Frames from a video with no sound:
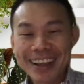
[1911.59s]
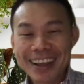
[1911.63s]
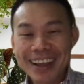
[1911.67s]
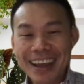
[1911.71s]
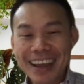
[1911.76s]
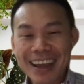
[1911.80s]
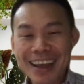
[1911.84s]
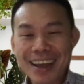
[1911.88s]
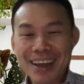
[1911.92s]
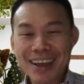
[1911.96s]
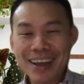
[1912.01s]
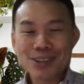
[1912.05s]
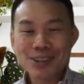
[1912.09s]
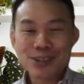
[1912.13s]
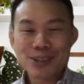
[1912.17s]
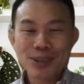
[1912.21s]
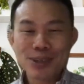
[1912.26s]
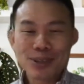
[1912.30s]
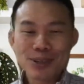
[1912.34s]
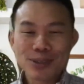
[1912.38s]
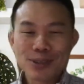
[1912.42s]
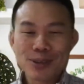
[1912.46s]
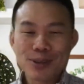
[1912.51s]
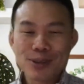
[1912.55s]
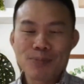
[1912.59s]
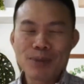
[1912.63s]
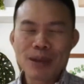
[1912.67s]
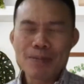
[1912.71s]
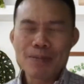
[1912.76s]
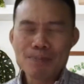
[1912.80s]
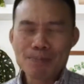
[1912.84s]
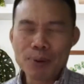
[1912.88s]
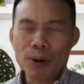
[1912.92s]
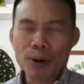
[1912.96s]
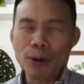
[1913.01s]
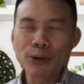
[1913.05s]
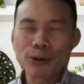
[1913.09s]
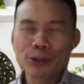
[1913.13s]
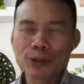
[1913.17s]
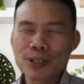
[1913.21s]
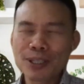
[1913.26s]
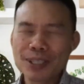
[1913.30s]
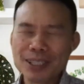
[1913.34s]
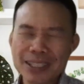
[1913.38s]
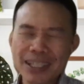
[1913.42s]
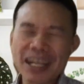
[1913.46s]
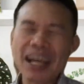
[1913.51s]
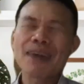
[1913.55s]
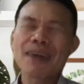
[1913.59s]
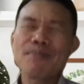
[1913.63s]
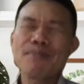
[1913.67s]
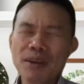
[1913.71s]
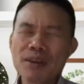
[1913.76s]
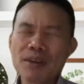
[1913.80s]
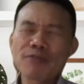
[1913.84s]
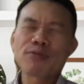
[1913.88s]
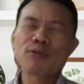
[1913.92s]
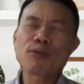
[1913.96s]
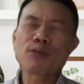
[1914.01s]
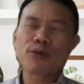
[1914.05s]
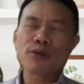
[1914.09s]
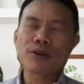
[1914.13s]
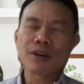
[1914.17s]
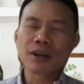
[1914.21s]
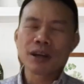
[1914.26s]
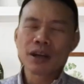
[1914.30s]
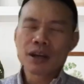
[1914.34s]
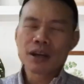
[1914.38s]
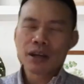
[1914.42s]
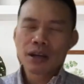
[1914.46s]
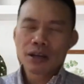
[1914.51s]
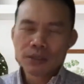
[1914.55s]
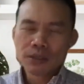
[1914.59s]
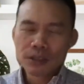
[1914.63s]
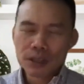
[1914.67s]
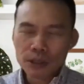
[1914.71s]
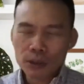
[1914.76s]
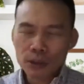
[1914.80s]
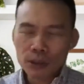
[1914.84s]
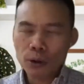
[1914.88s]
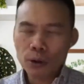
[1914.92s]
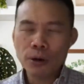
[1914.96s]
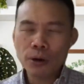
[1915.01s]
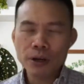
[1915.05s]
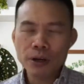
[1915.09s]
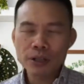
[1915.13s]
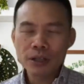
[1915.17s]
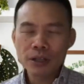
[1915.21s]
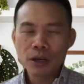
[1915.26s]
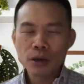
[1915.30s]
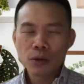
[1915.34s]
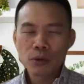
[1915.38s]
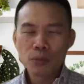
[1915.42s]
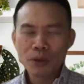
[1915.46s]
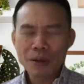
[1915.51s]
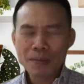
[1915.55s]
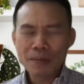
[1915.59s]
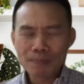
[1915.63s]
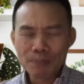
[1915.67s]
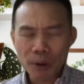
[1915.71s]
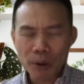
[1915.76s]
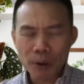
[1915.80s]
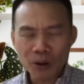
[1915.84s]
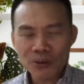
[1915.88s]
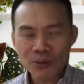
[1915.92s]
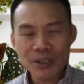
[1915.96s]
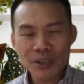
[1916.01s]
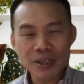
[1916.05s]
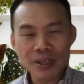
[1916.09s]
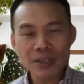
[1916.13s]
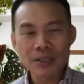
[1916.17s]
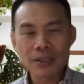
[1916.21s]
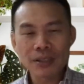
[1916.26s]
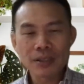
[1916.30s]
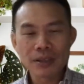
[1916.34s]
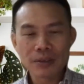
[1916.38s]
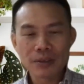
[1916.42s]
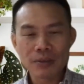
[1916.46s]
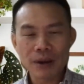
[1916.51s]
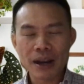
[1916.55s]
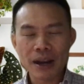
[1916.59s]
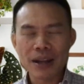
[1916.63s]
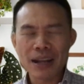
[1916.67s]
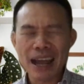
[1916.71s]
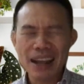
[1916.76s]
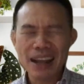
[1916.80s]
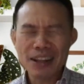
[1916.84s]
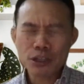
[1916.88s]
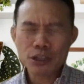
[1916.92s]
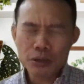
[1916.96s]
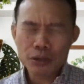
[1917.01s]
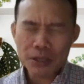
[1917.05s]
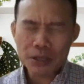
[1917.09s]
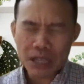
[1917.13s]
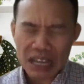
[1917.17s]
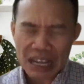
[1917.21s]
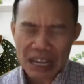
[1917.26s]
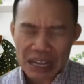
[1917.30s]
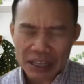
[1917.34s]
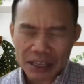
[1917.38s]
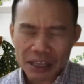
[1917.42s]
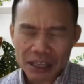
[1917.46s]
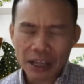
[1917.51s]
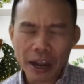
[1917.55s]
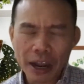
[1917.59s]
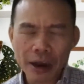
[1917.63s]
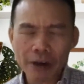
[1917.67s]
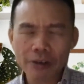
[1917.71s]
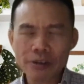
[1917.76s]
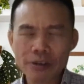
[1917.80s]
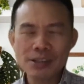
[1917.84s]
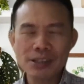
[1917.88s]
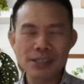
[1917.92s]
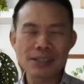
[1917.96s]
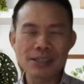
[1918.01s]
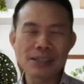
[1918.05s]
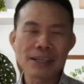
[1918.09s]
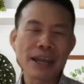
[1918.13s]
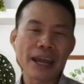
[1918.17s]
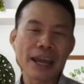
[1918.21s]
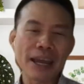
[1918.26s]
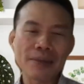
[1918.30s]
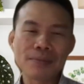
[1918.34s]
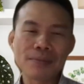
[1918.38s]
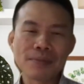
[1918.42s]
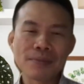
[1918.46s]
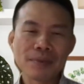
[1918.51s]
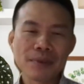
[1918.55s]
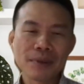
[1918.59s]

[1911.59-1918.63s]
and to be bold, to stand before the Lord with boldness, right, and to declare his name.